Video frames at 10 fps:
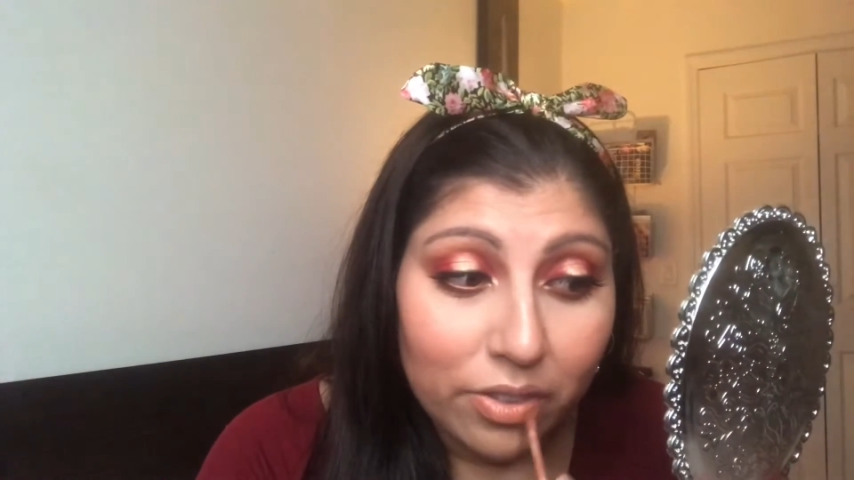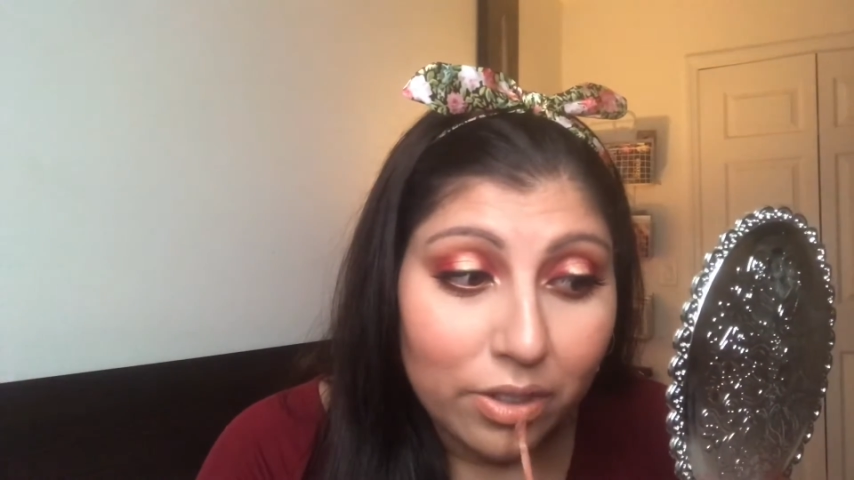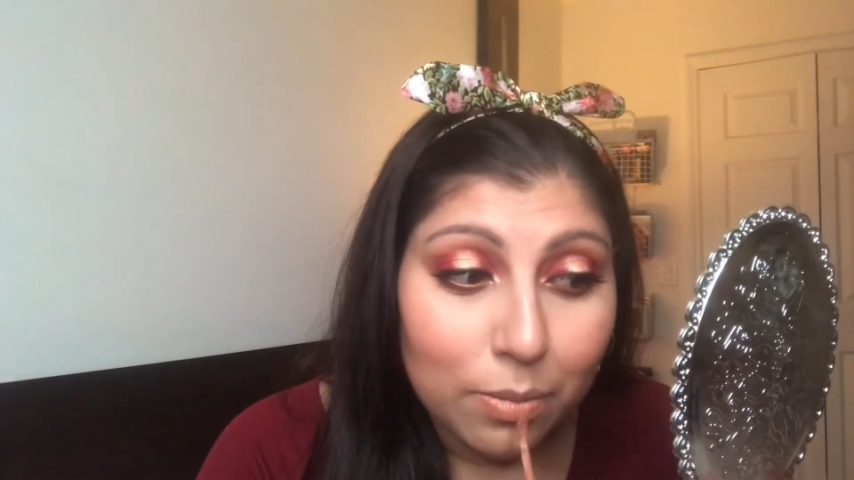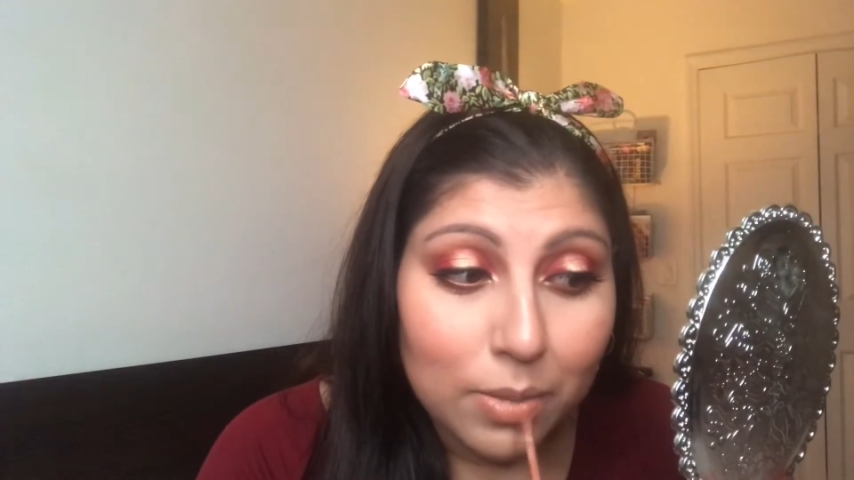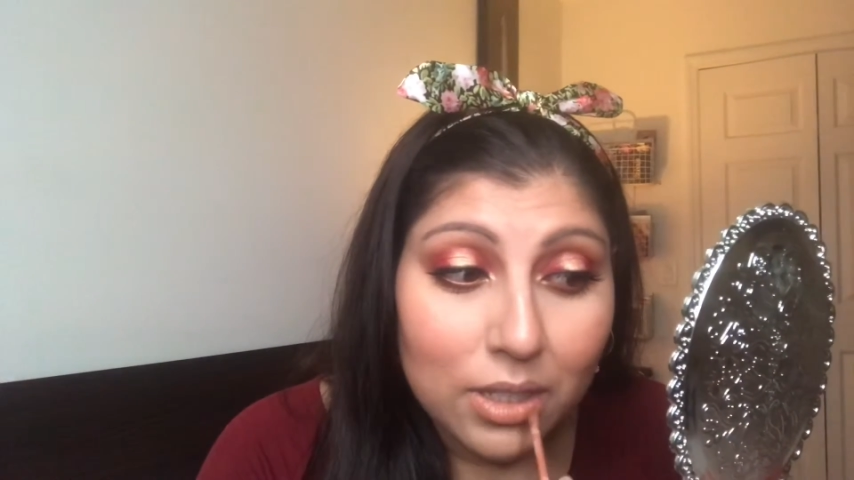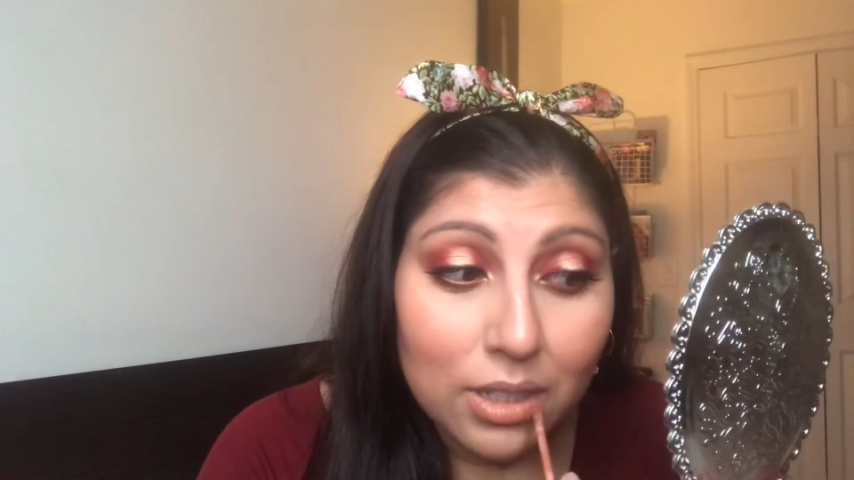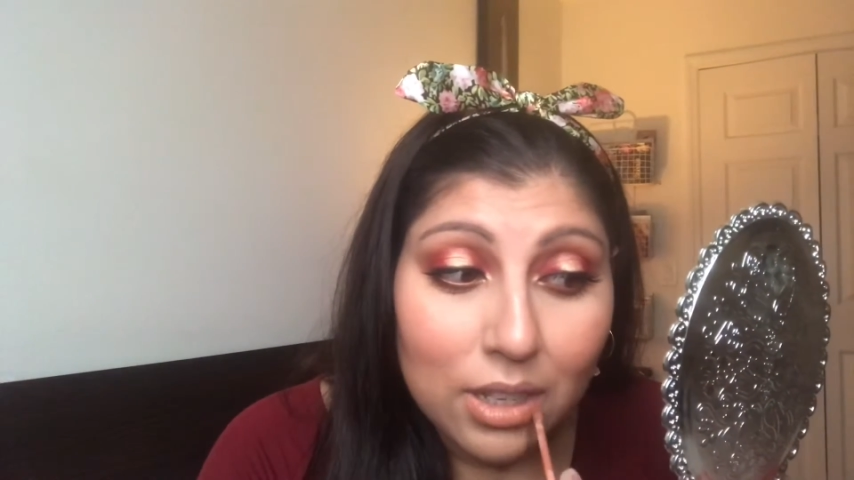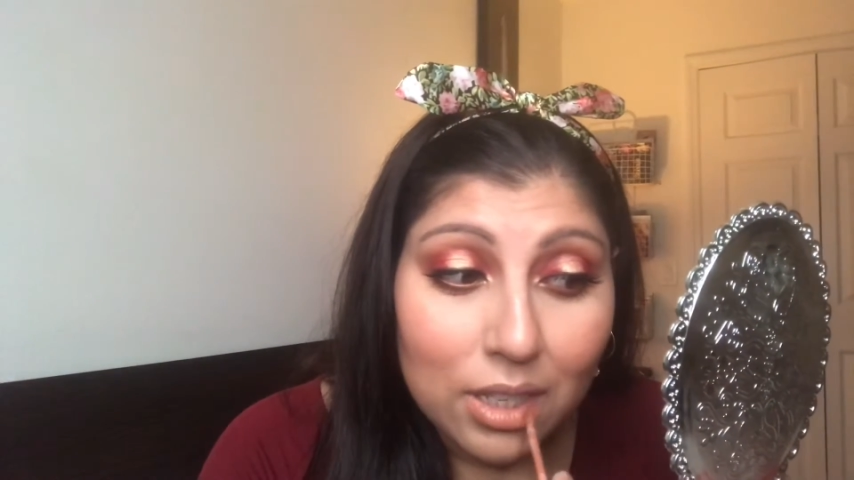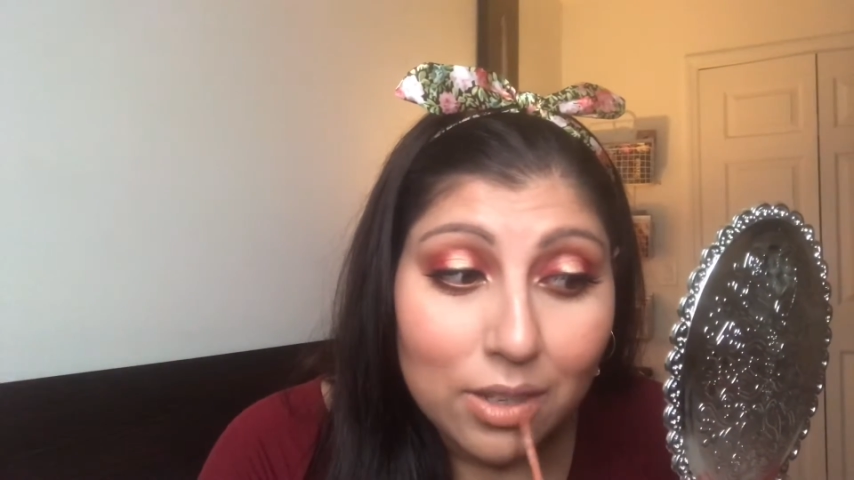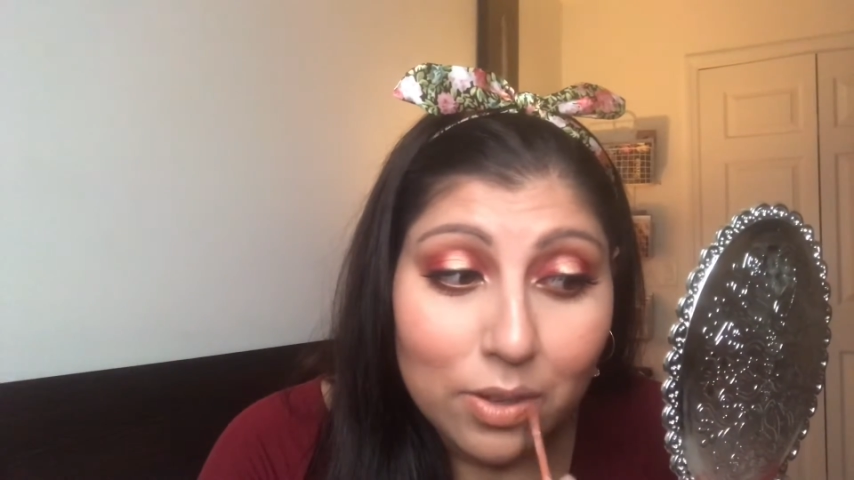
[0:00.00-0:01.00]
for my
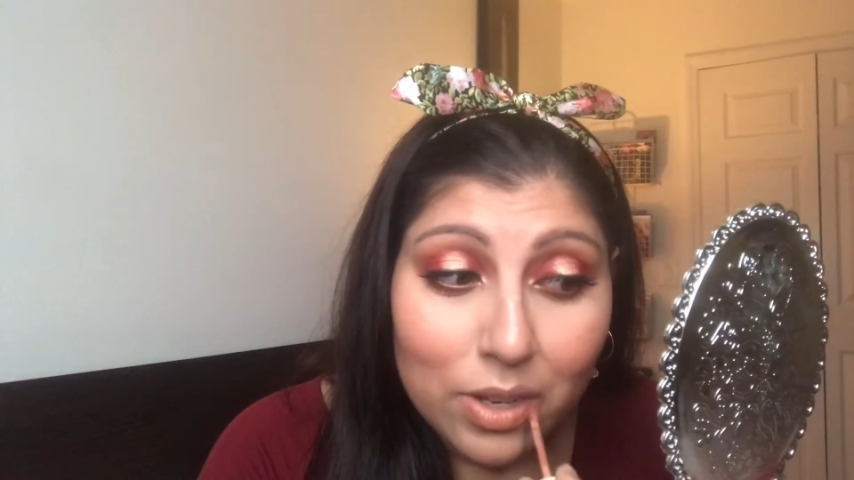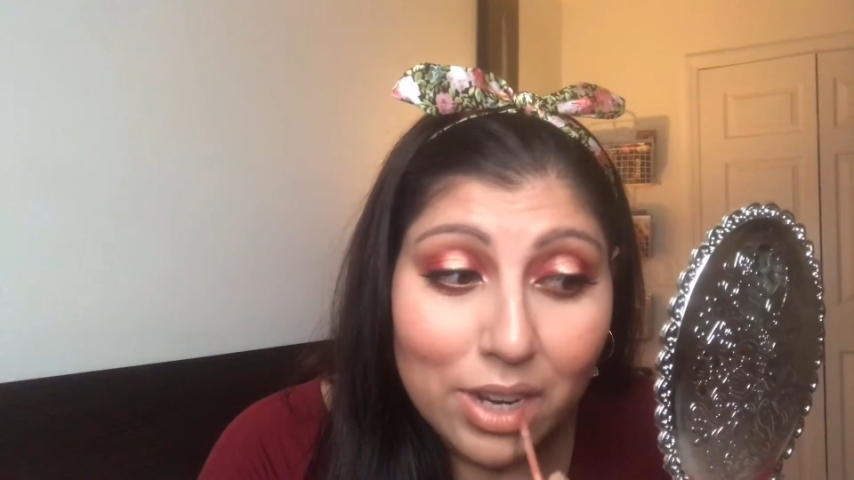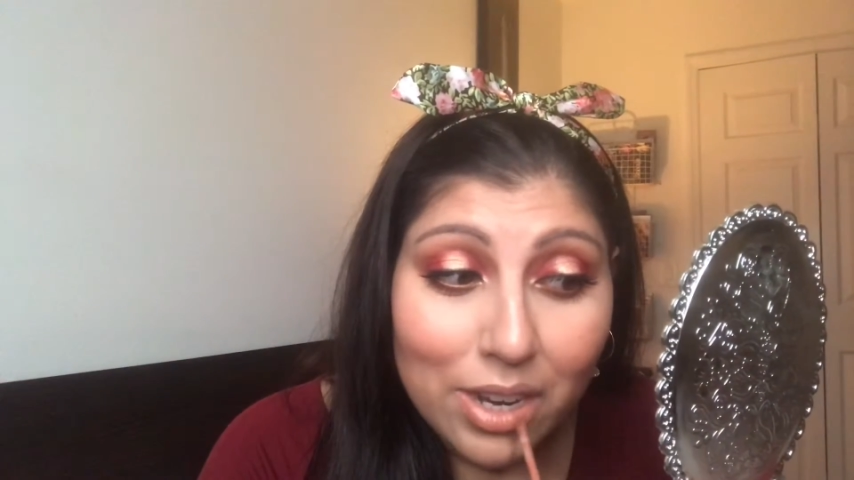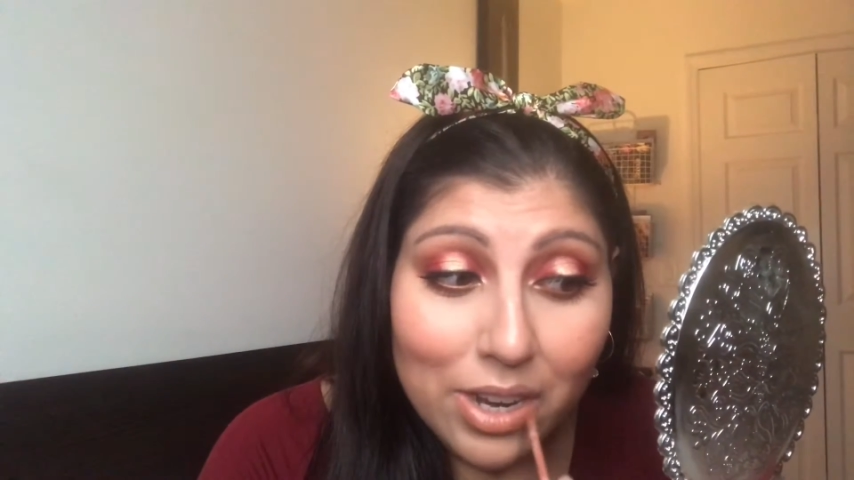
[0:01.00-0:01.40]
skin tone.